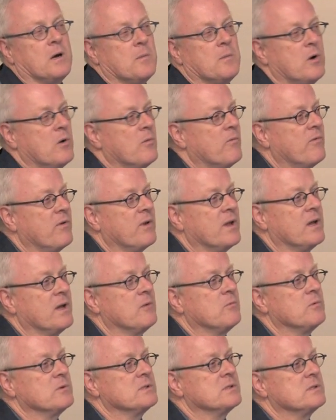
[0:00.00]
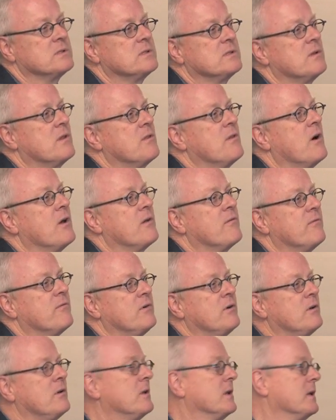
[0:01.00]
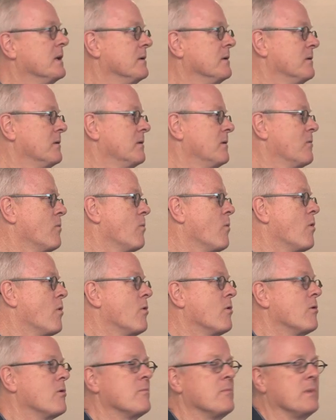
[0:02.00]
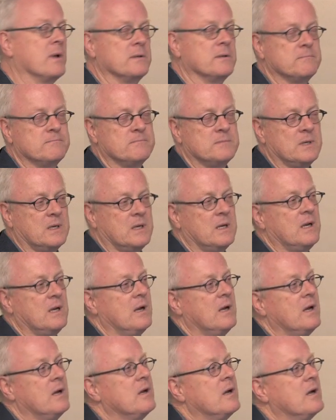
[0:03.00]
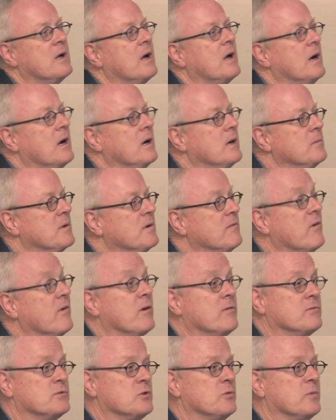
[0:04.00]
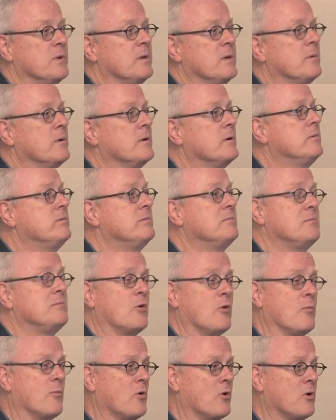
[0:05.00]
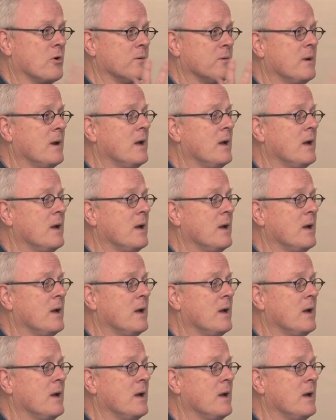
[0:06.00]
Hopefully it was thoughtful and warm and involved 2 people or more.